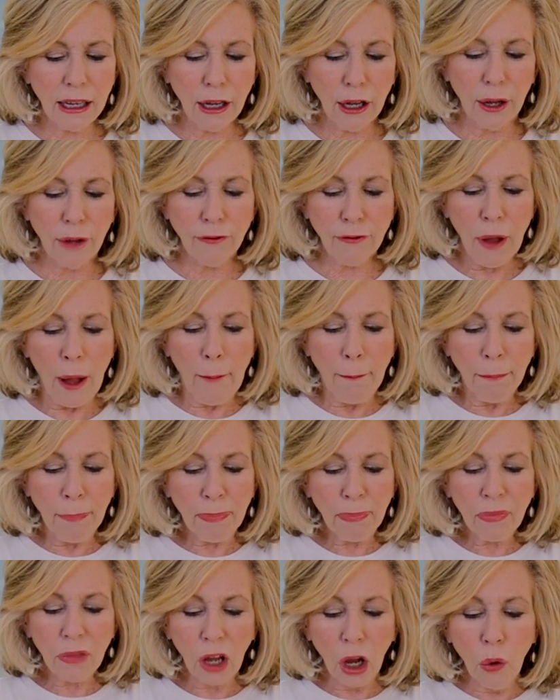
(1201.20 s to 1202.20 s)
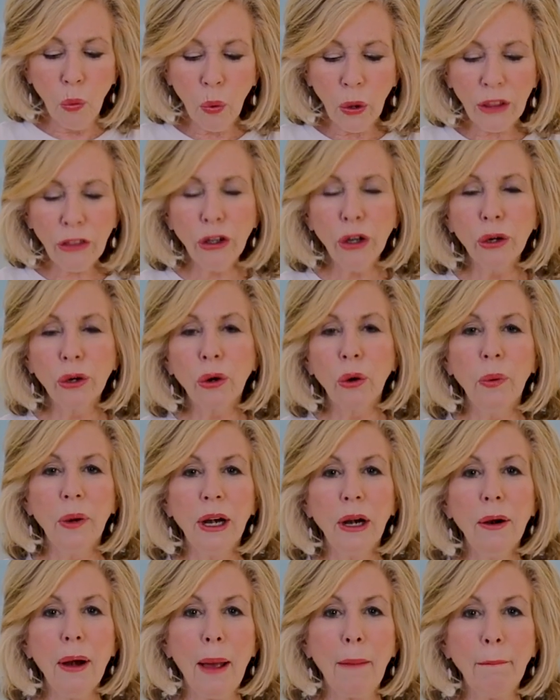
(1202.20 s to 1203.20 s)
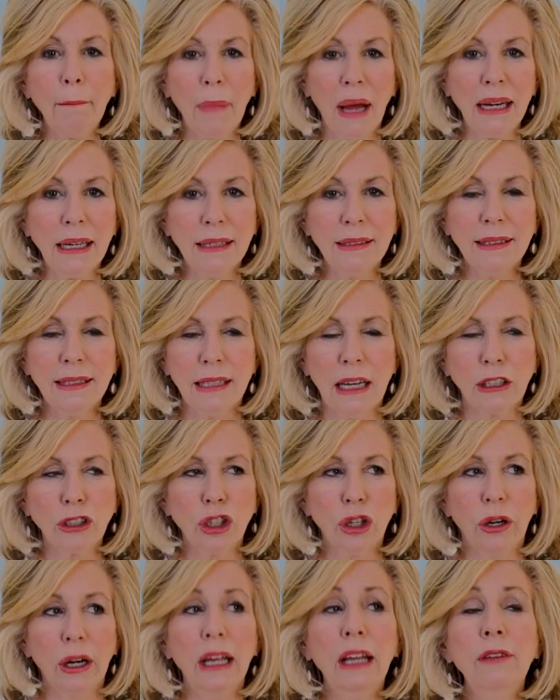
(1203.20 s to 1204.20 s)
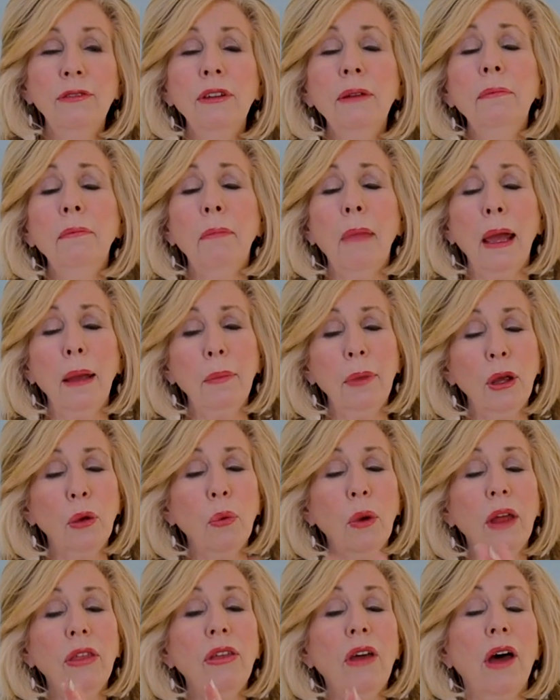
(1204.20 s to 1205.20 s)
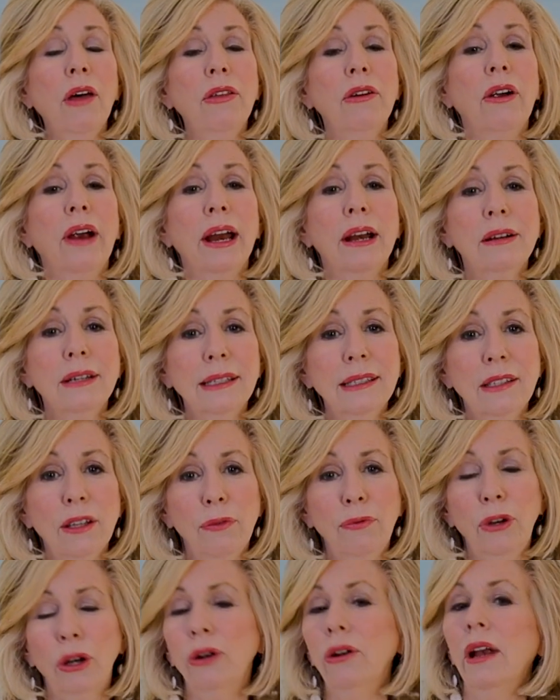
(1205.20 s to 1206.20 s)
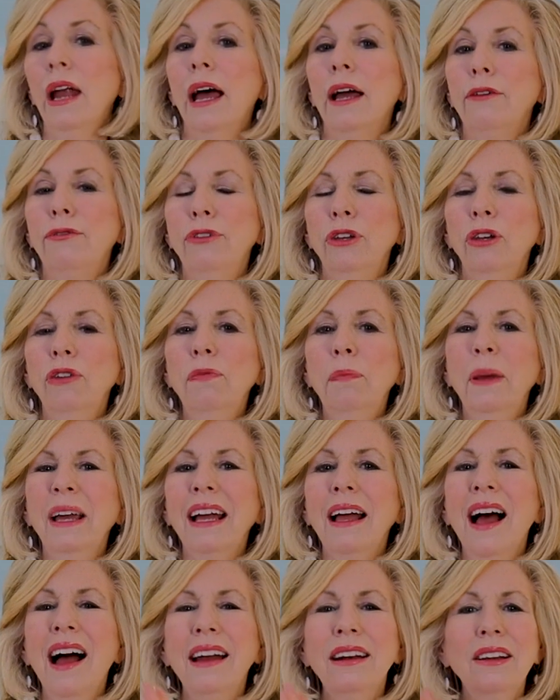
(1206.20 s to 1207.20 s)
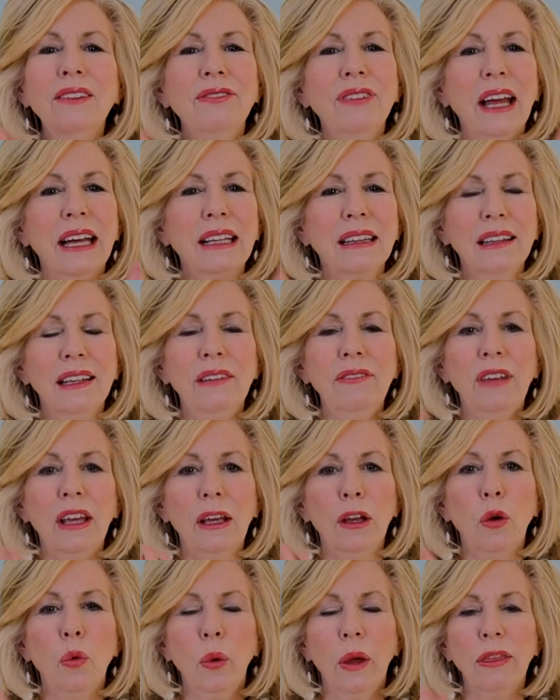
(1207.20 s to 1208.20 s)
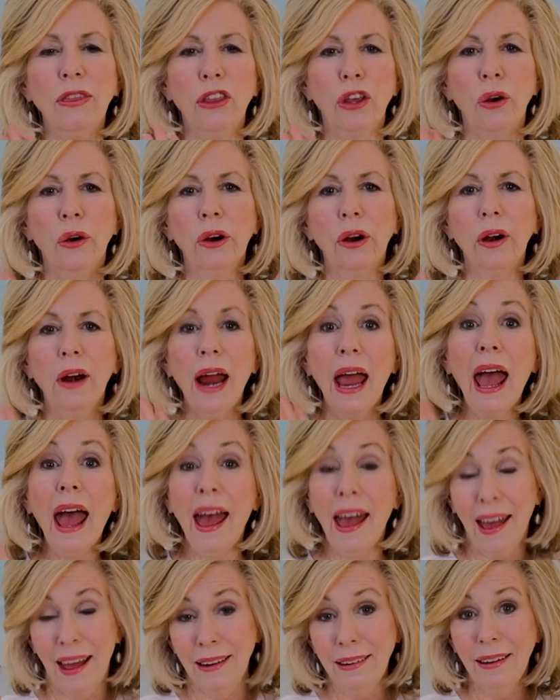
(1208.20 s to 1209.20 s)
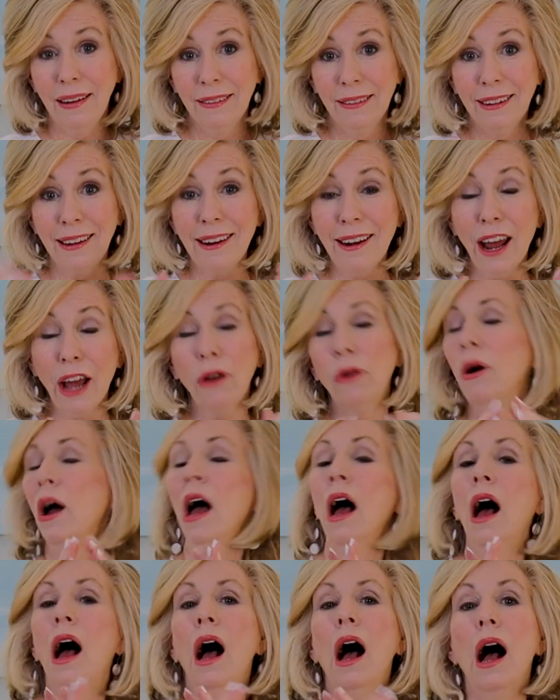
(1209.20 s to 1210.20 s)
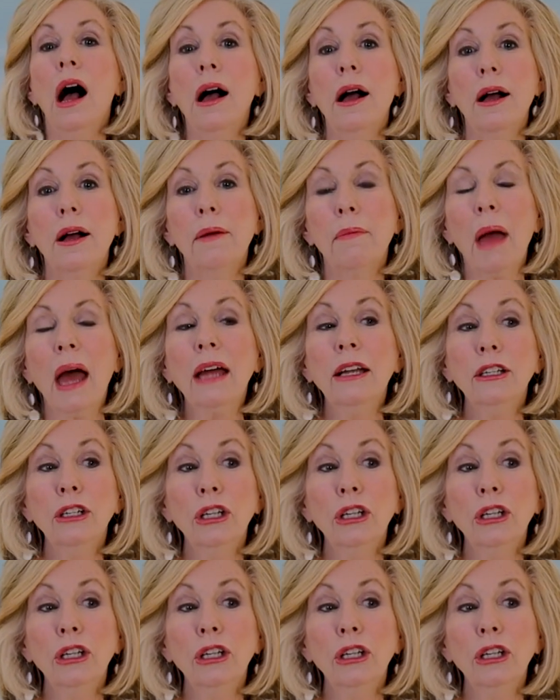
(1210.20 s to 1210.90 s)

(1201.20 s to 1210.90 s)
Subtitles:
if with your career and money sector, even maybe with other areas of your life, you've been kind of like living with your head, kind